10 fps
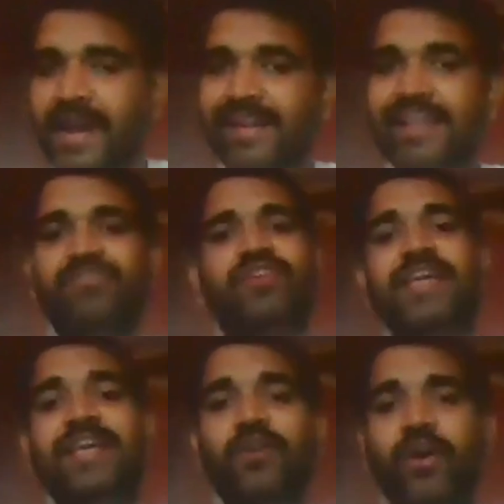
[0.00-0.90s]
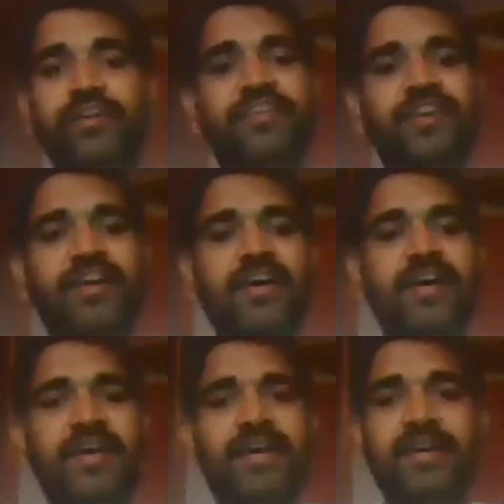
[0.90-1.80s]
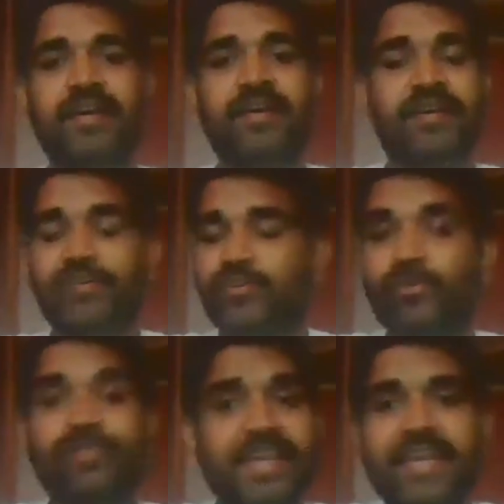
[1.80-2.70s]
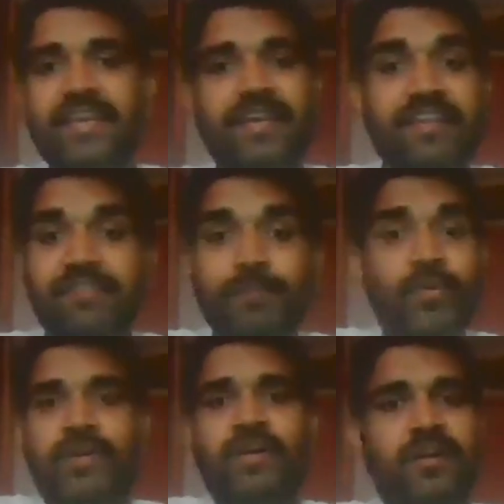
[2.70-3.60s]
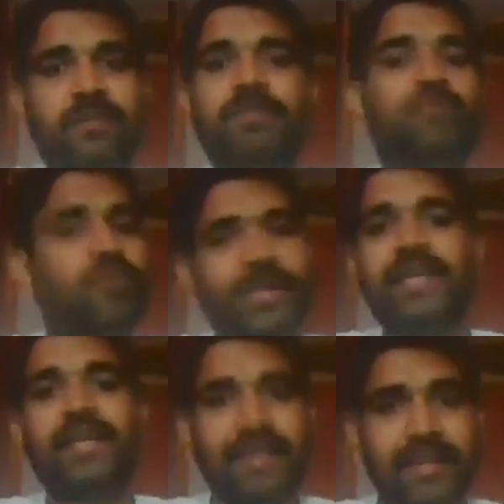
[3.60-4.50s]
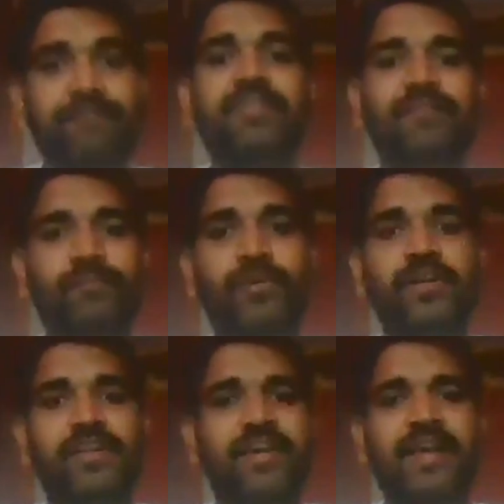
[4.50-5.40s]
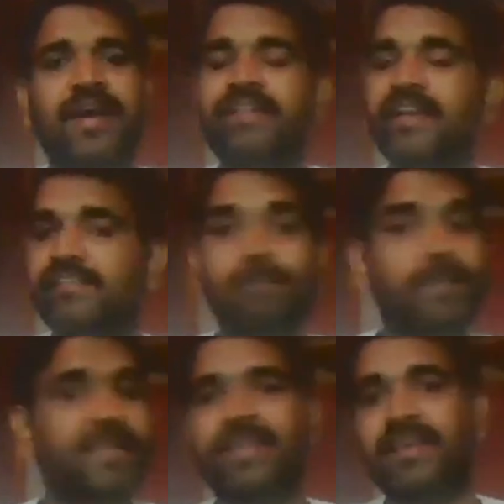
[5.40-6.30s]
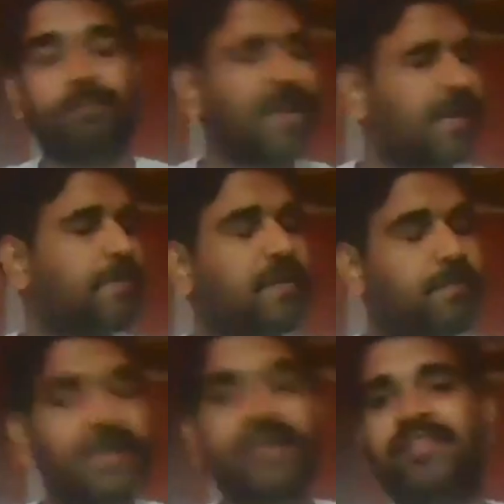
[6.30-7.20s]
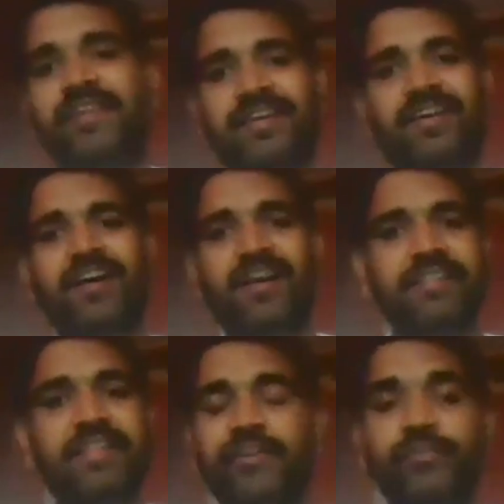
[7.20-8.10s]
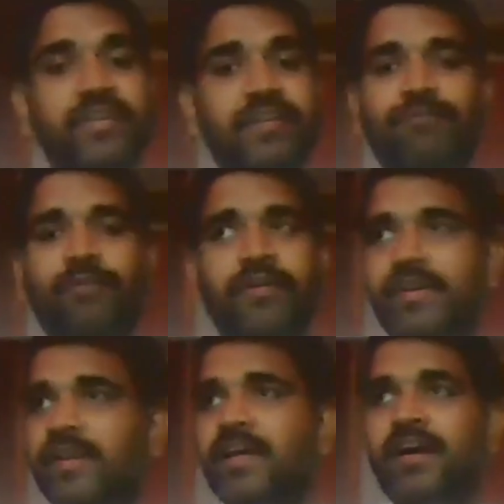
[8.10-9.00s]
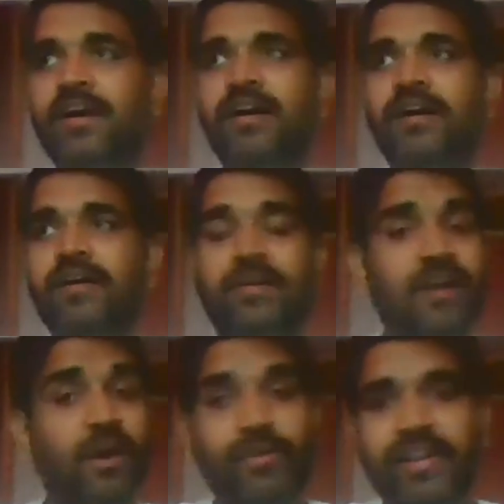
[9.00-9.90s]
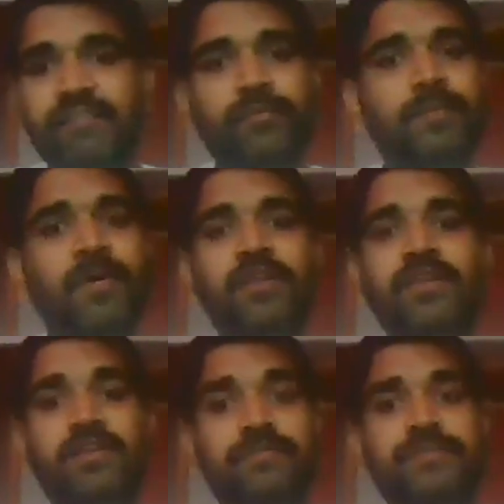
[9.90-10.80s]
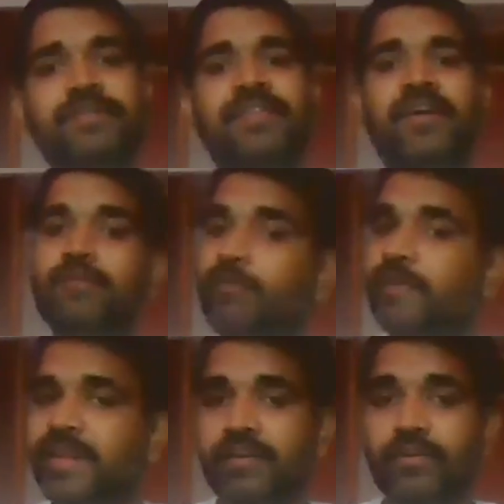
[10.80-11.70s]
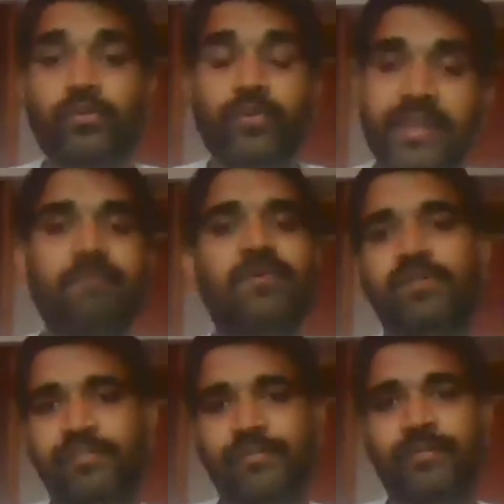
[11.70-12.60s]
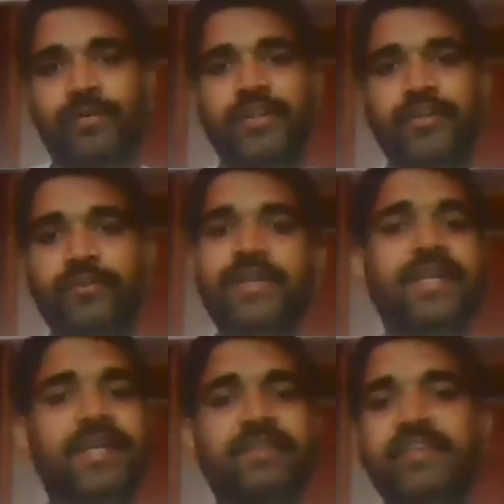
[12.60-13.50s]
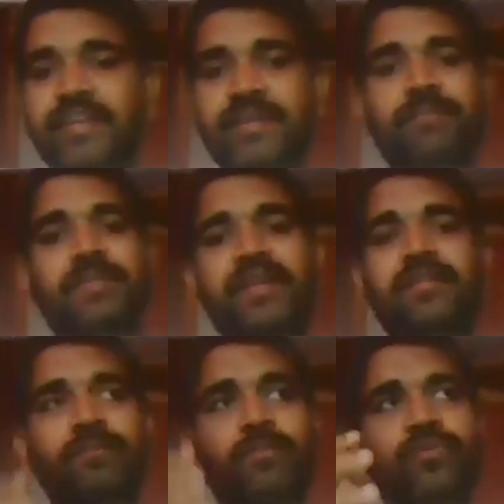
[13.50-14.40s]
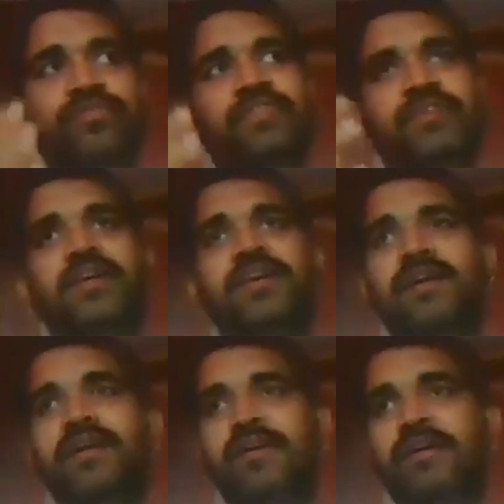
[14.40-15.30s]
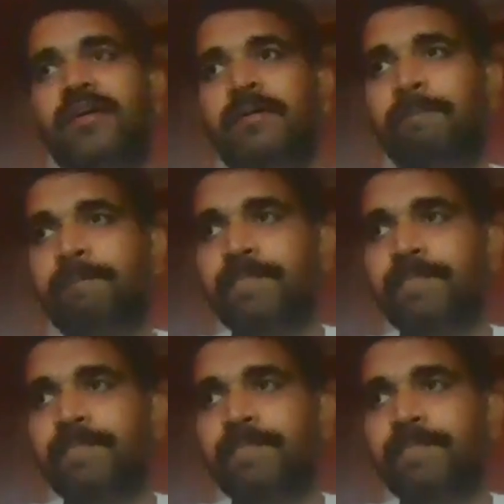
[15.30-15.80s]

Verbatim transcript: at least he got uh, to see his book before he left this world and that's a big thing big big big thing that you did for uh, countless football lovers for to him also you dedicated him in the most uh,